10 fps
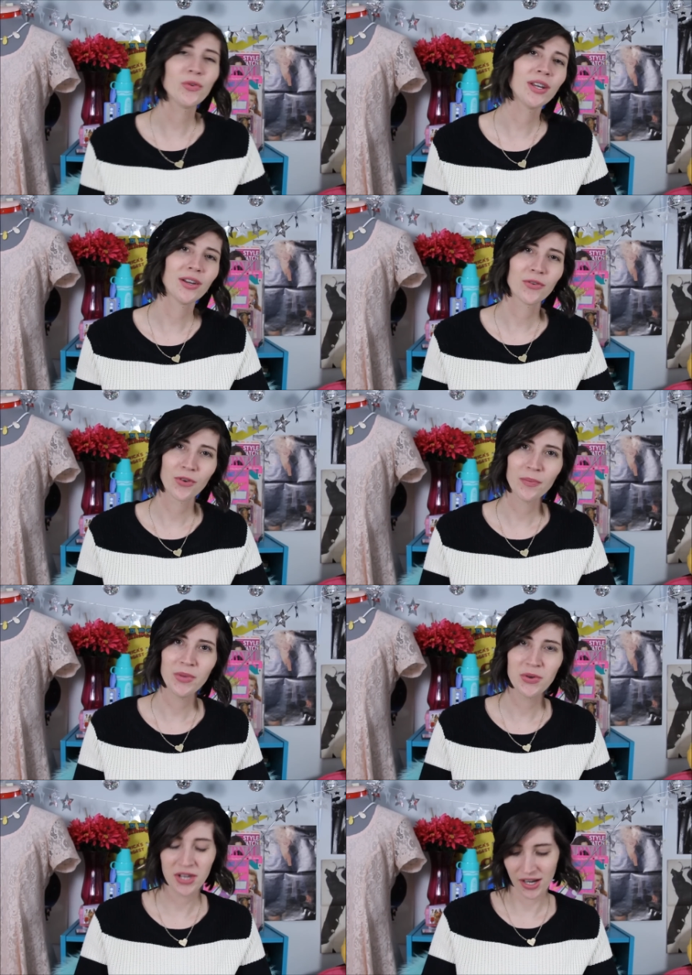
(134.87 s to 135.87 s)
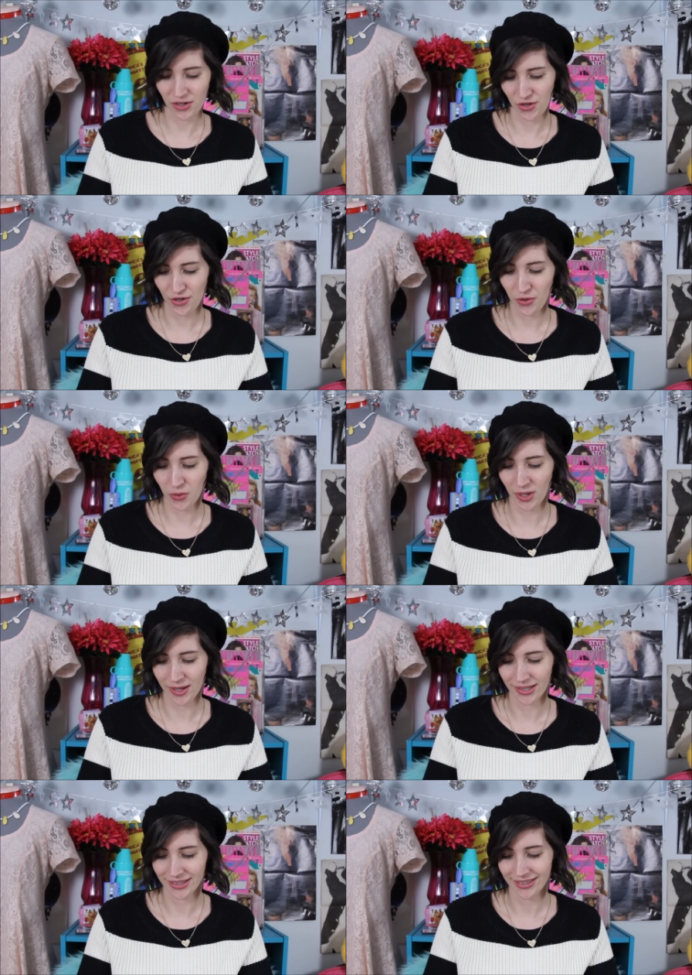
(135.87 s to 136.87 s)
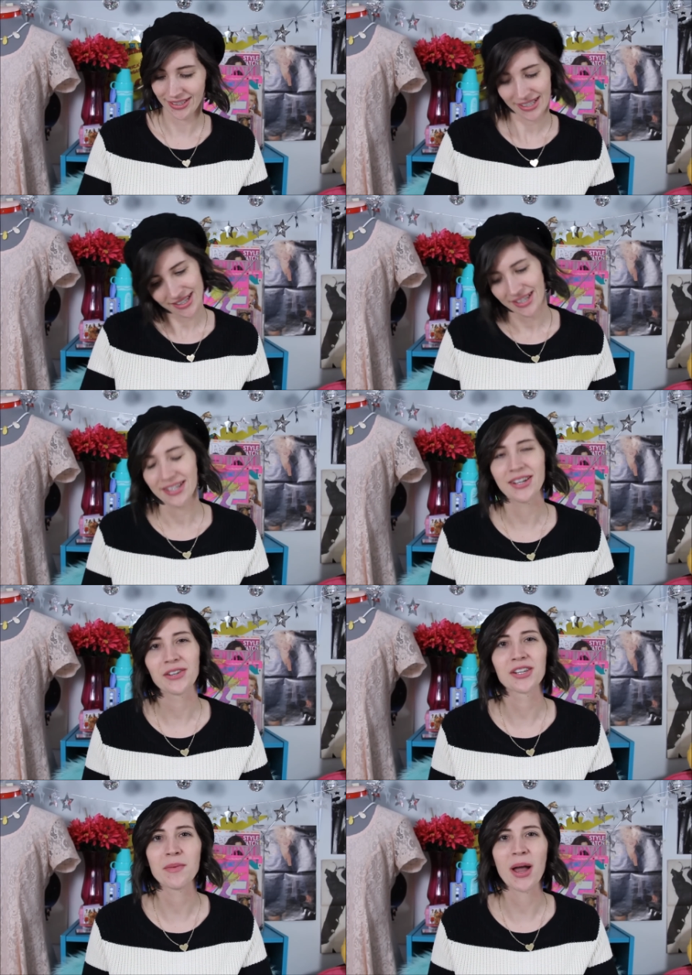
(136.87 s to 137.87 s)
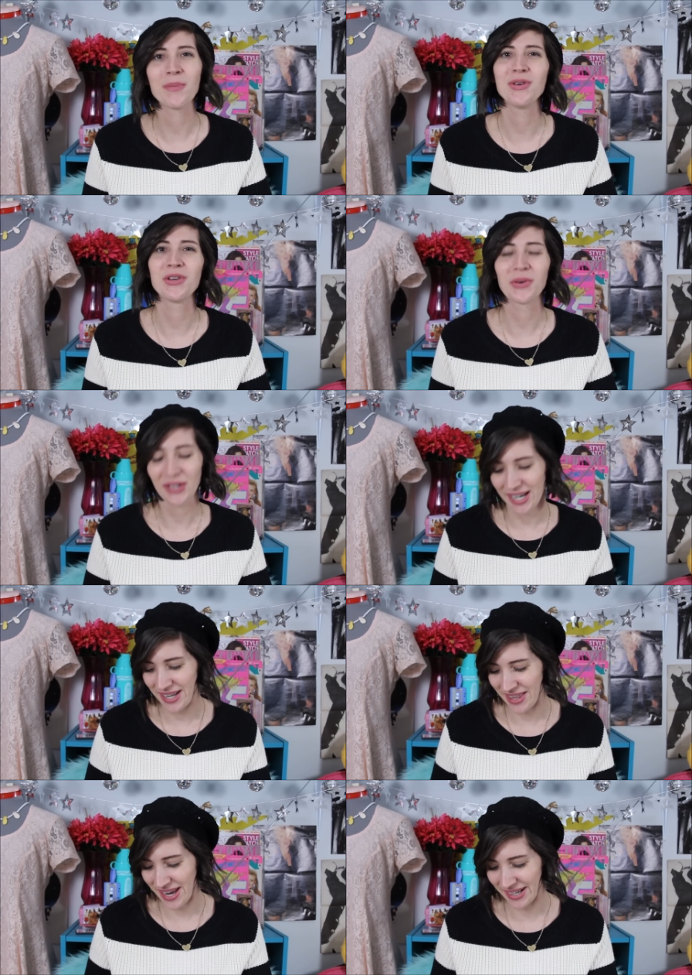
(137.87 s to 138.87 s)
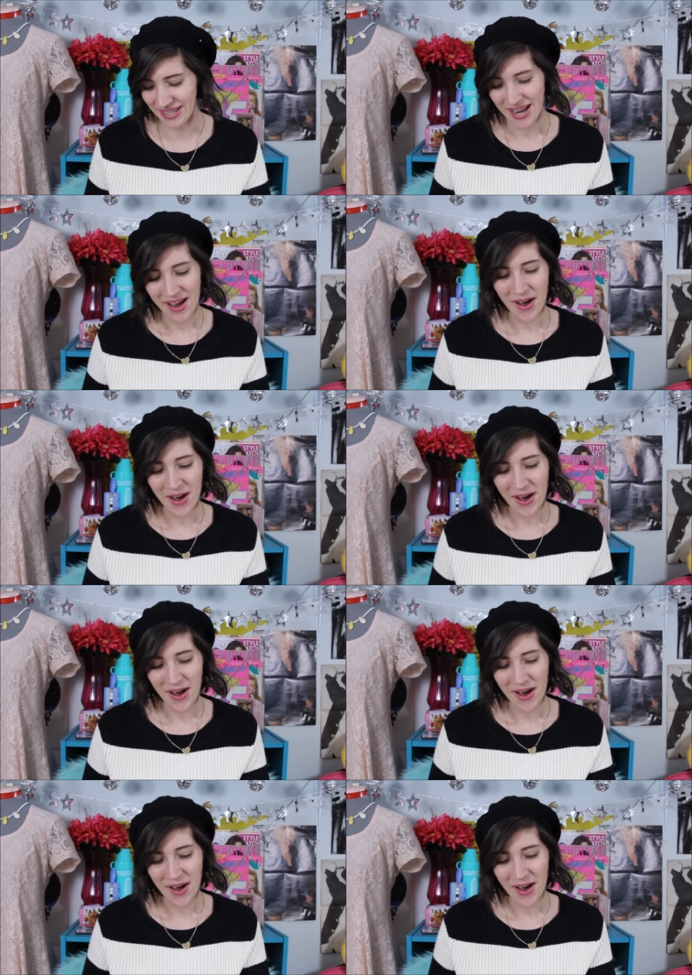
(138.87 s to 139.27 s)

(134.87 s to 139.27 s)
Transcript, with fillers: Moving from music to still somehow music related things.